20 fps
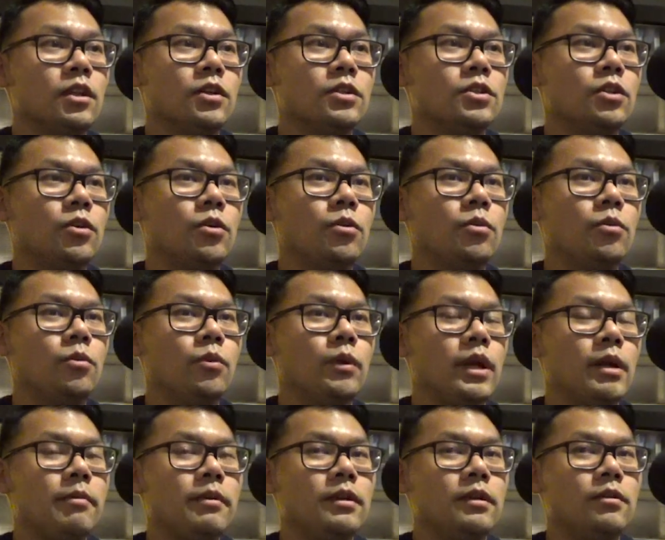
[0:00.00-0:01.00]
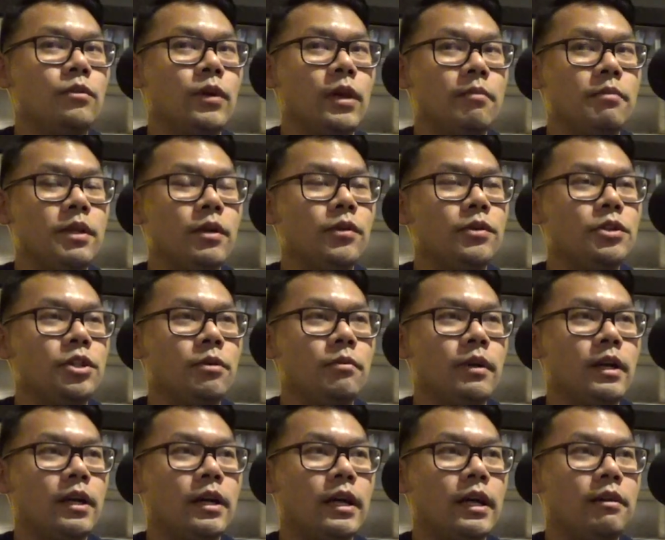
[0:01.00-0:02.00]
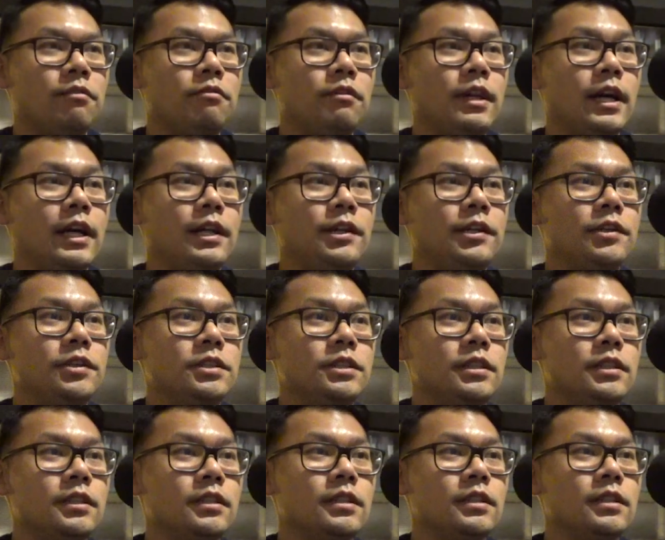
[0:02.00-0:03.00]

No, so when I'm done with Germany, I'll have 9 years in.